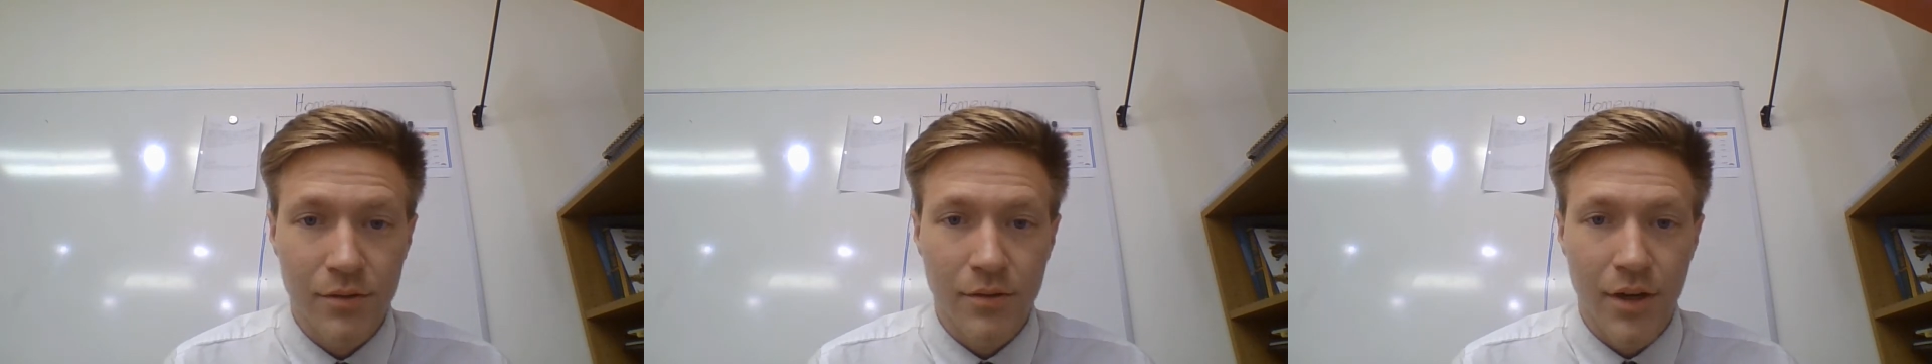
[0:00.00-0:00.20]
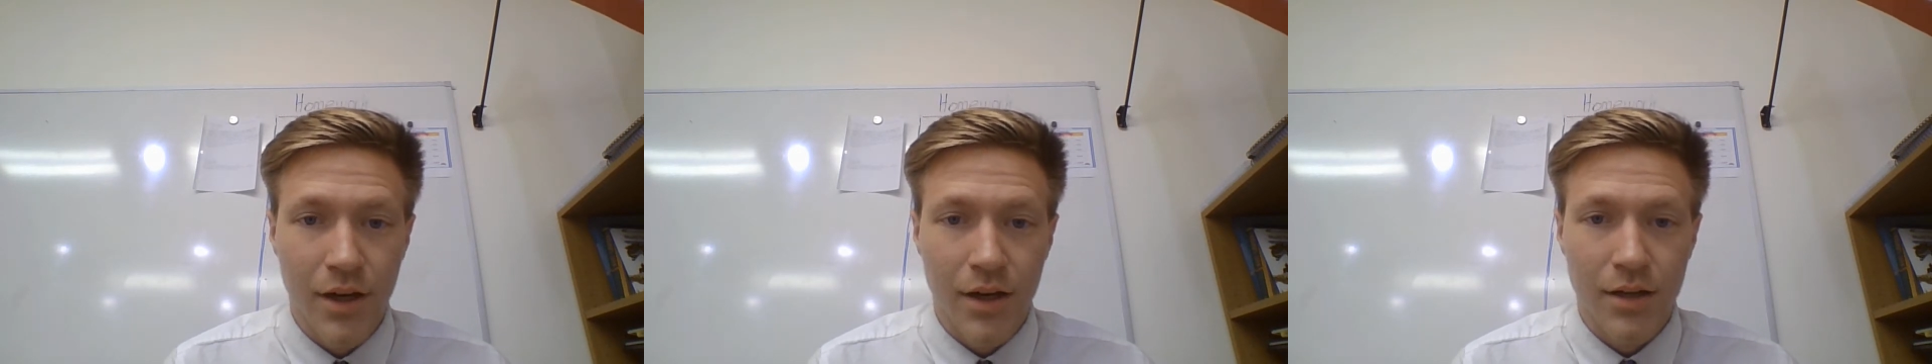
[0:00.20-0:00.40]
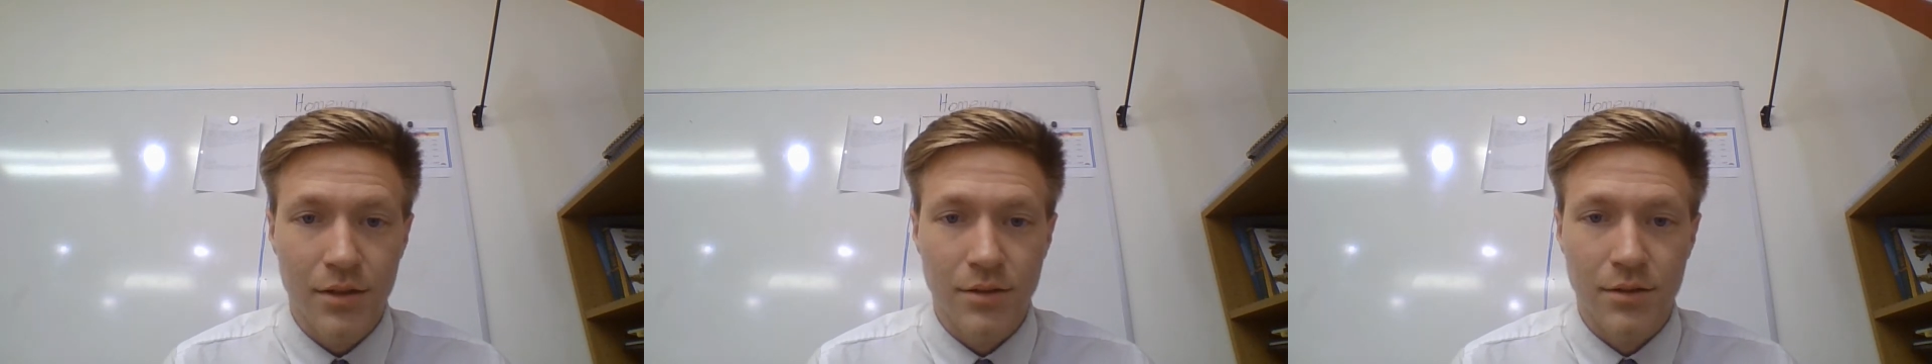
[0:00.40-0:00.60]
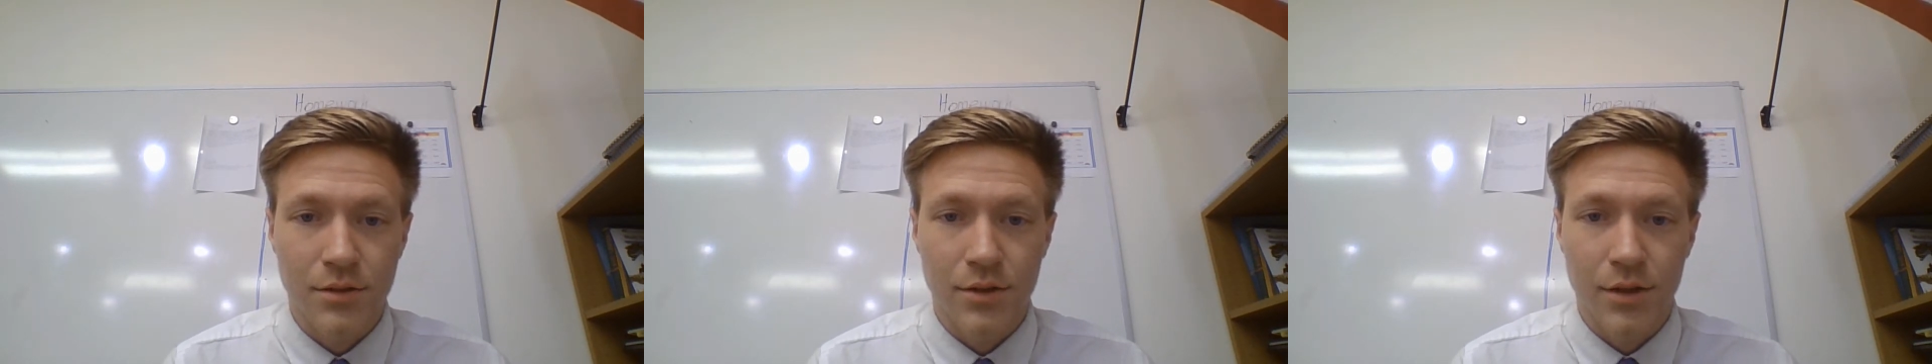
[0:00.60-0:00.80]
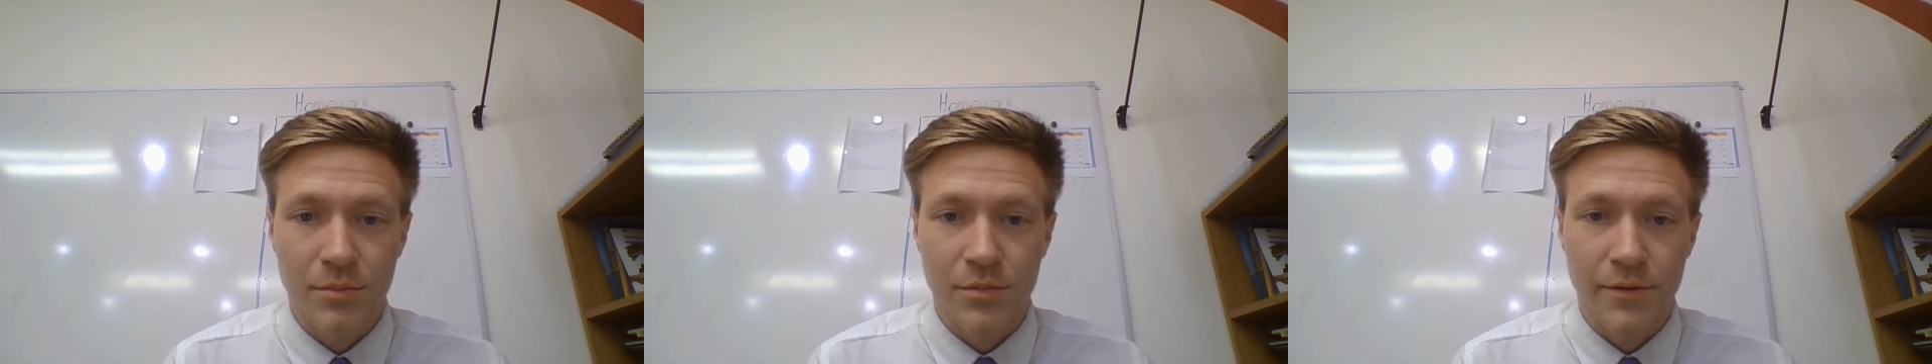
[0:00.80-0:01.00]
guys in
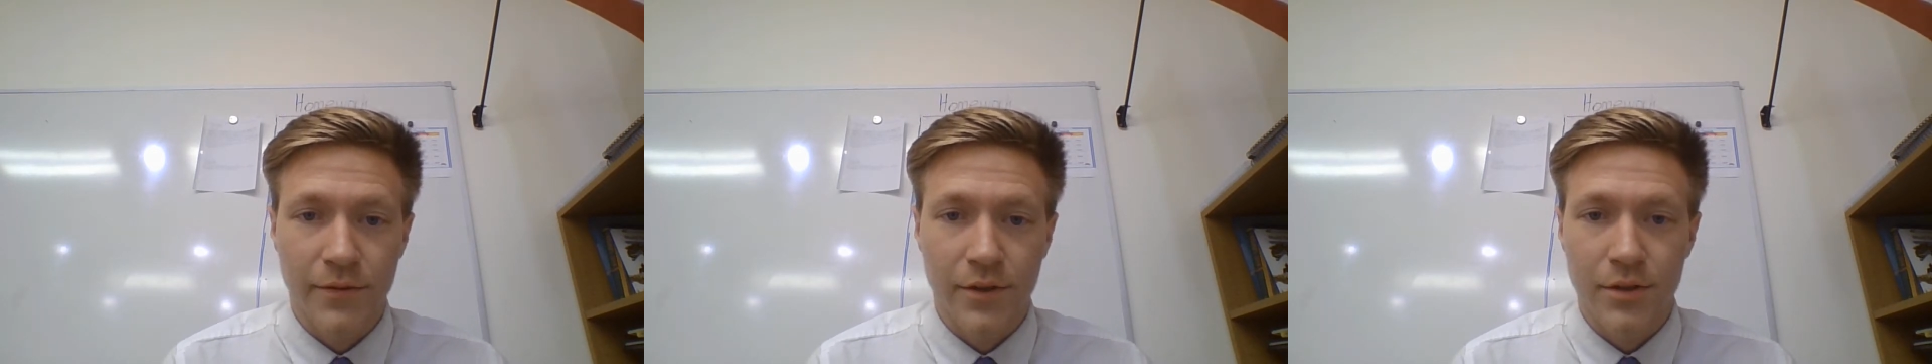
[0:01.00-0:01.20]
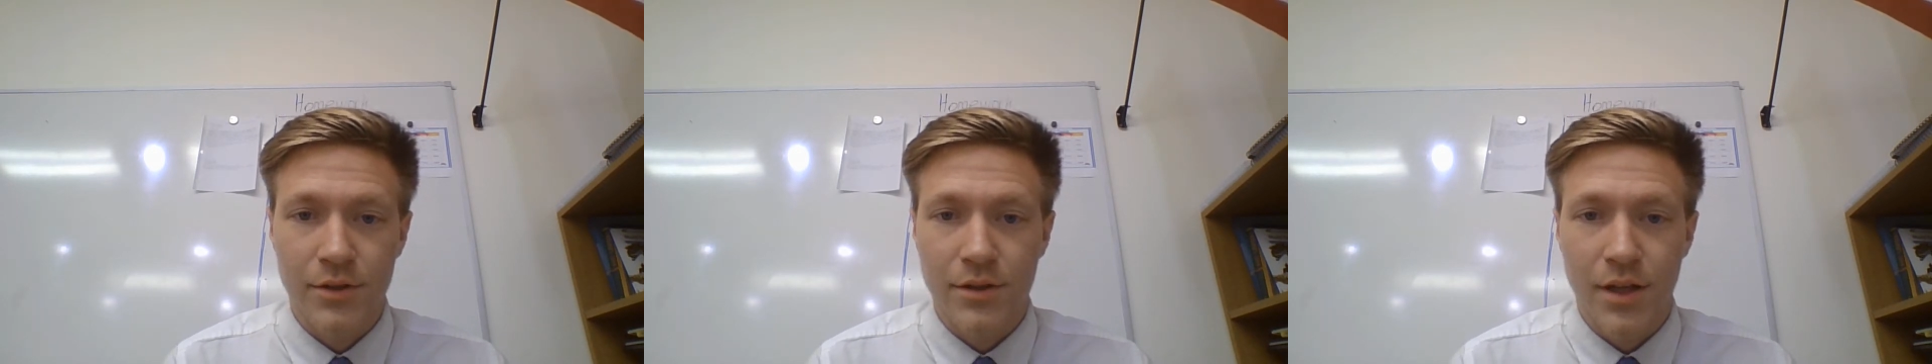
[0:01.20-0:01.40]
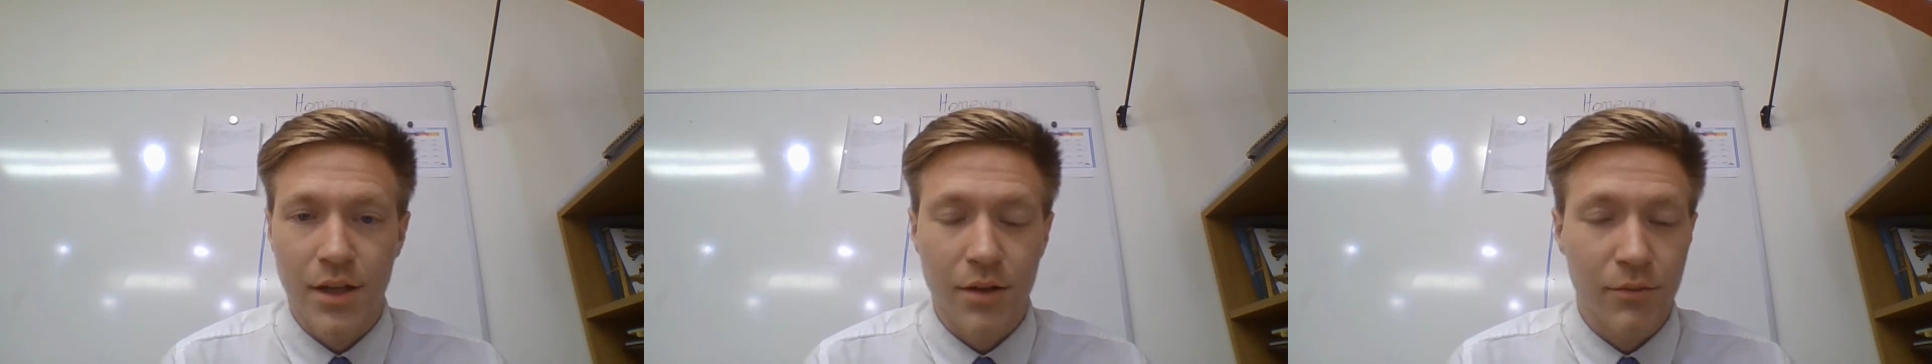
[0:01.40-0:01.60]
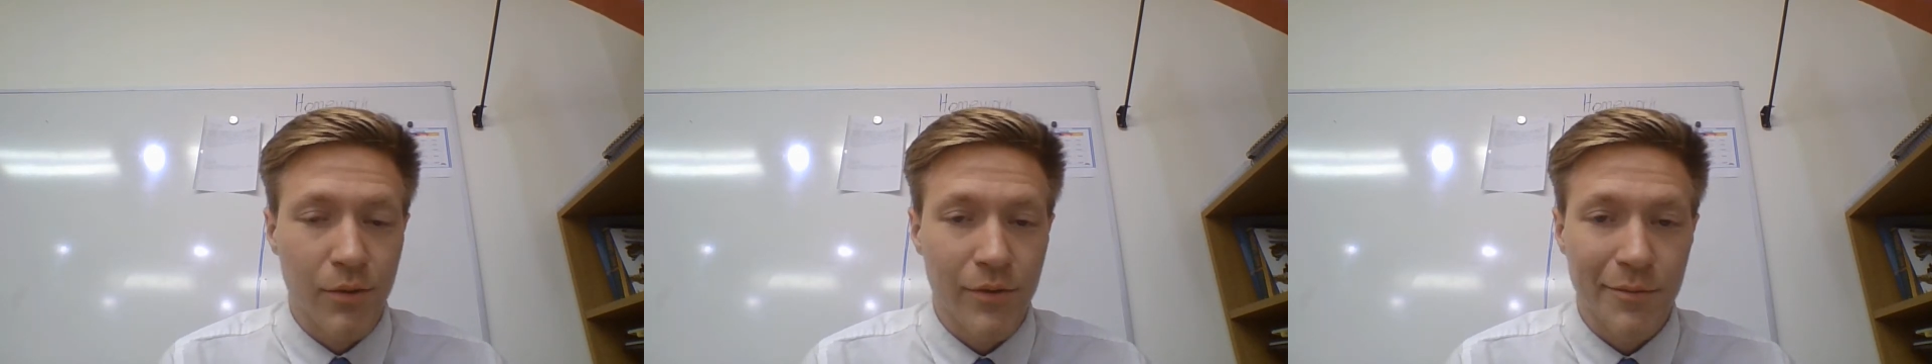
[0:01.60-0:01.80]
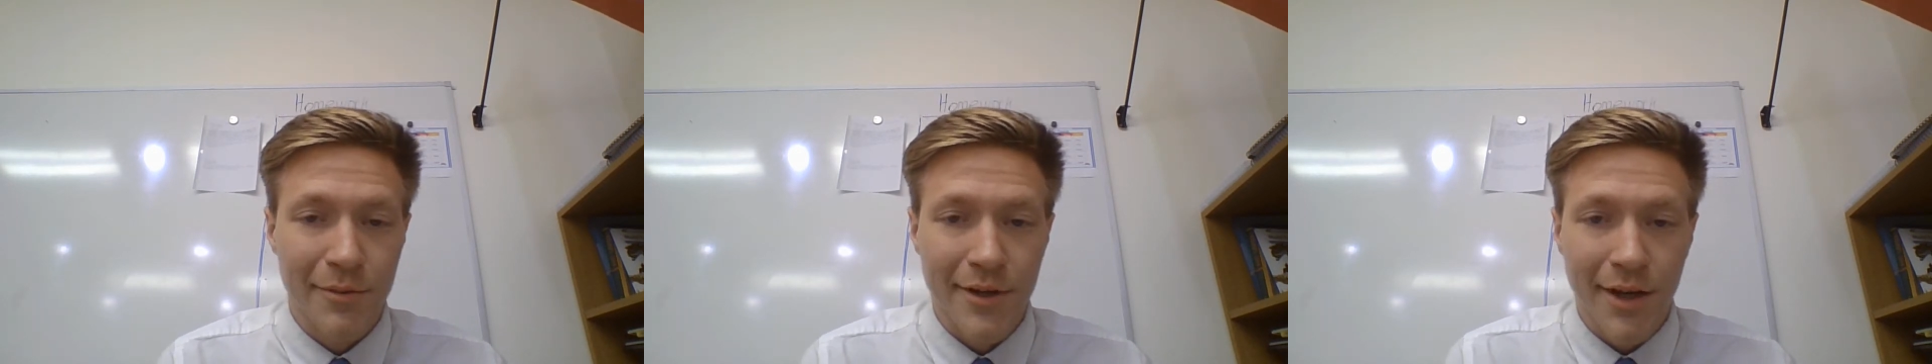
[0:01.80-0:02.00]
terms of understanding what
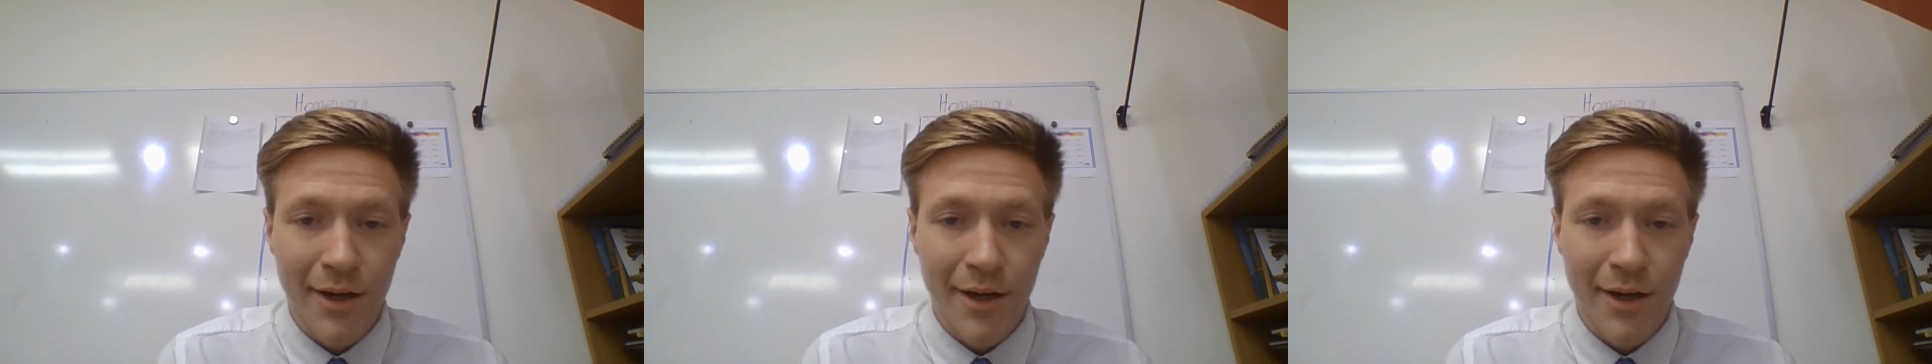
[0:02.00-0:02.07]
we've been